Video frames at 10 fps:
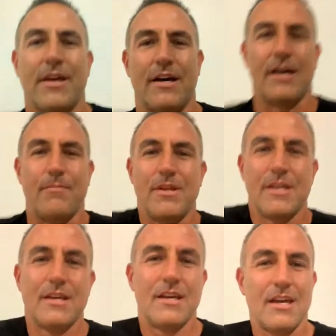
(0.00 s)

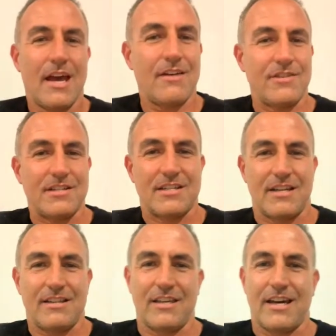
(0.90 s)
Having
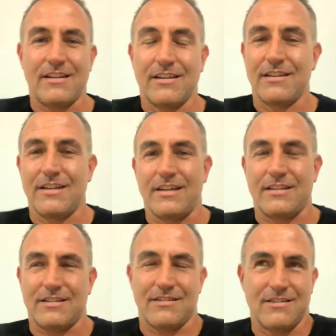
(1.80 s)
said that,
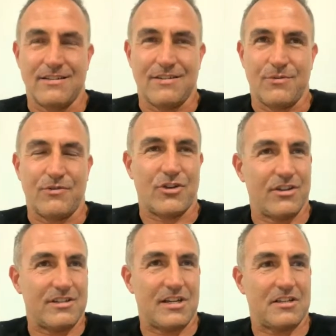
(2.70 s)
we've
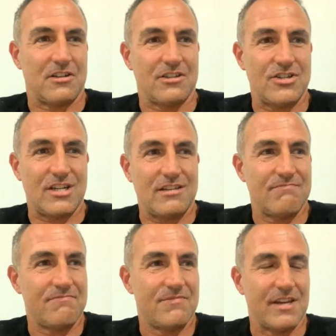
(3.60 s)
got the
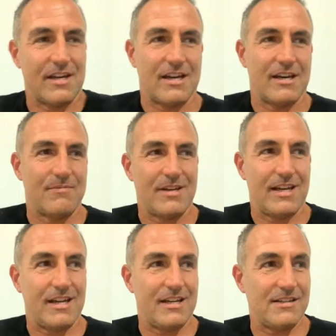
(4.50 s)
technology,
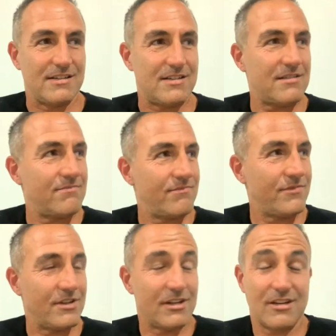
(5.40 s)
and
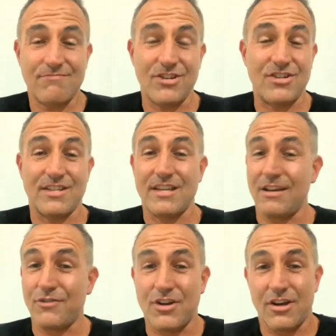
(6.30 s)
you just
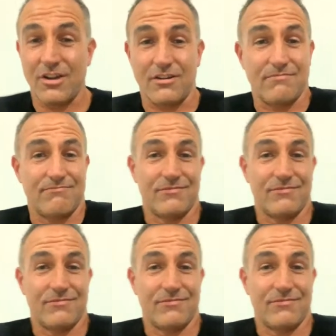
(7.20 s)
never know.